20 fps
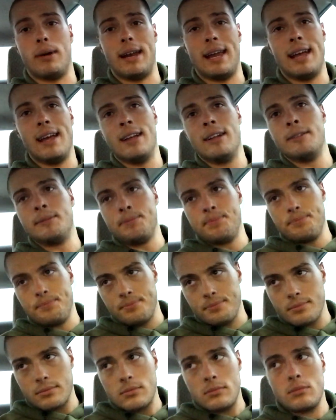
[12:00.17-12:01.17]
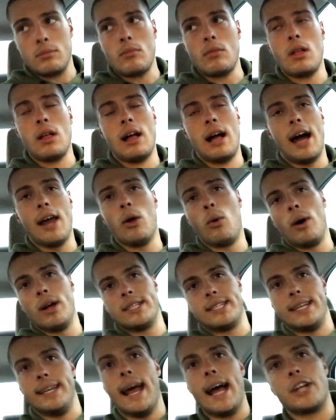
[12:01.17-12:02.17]
but I don't
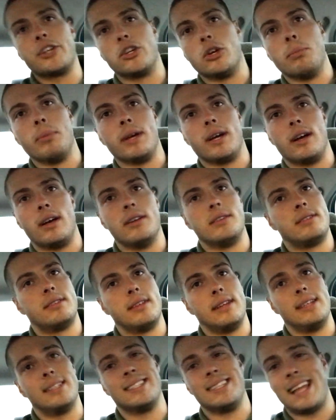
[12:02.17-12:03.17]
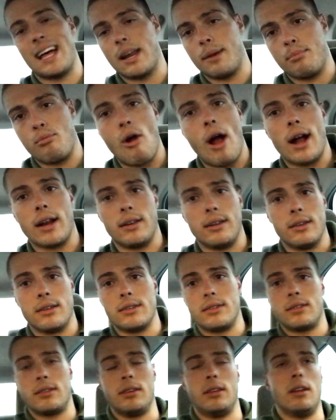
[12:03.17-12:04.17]
want to say natural because it's a lot of
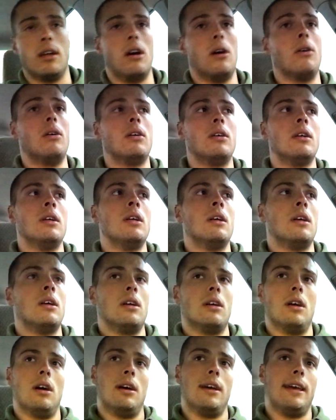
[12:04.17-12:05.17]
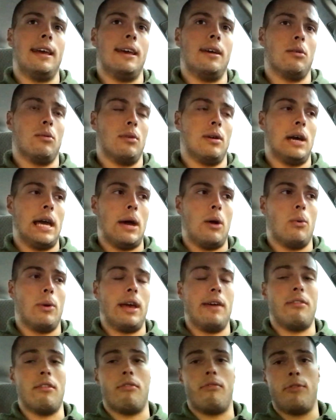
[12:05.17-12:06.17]
practice, you know. And
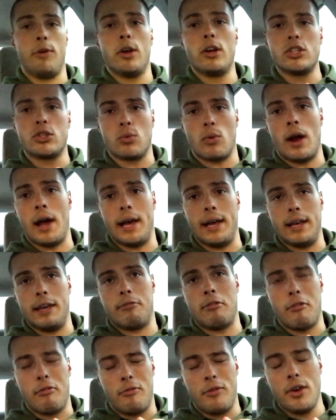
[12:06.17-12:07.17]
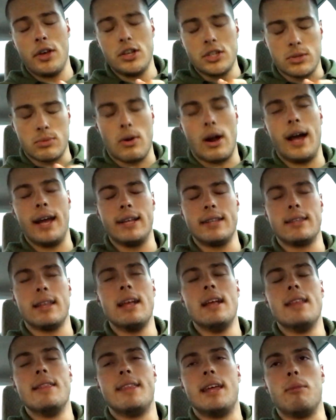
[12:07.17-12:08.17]
if it feels right,
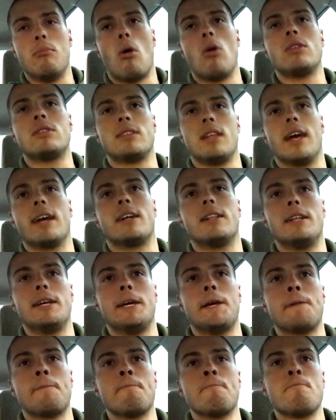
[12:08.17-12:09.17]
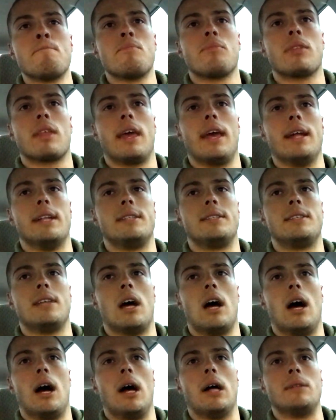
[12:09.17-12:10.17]
then most likely it's
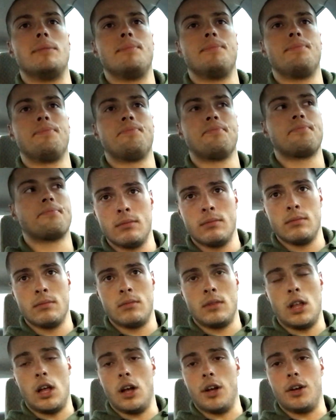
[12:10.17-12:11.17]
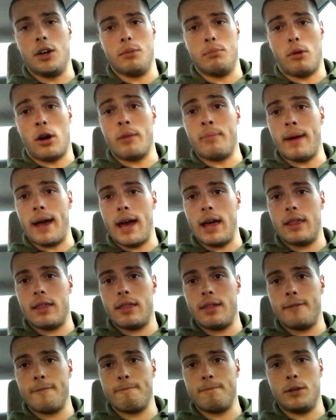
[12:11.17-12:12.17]
a good bar
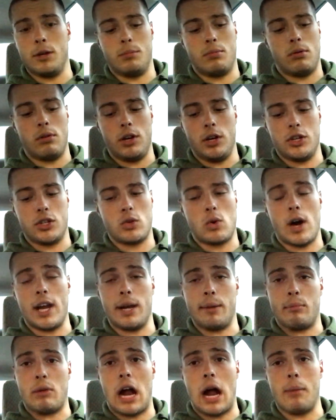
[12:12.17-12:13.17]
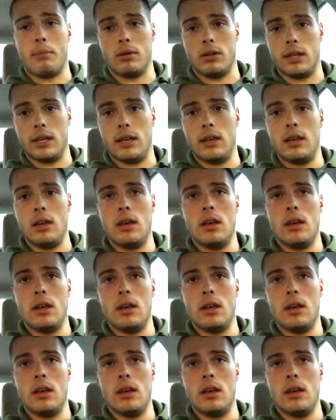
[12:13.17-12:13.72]
path. You're squatting properly,